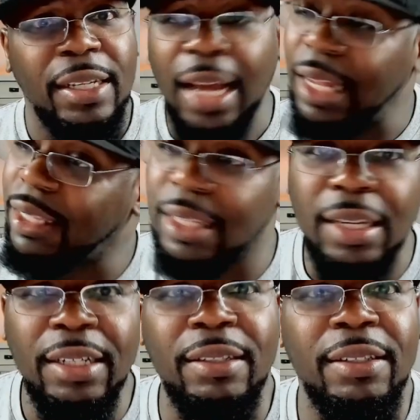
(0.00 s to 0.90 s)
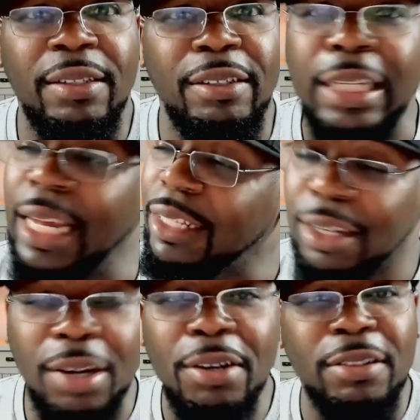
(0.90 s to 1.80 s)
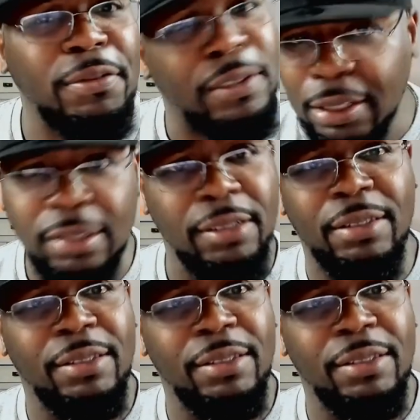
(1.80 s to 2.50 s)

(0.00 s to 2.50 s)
I seen it. She got the courage of a sister.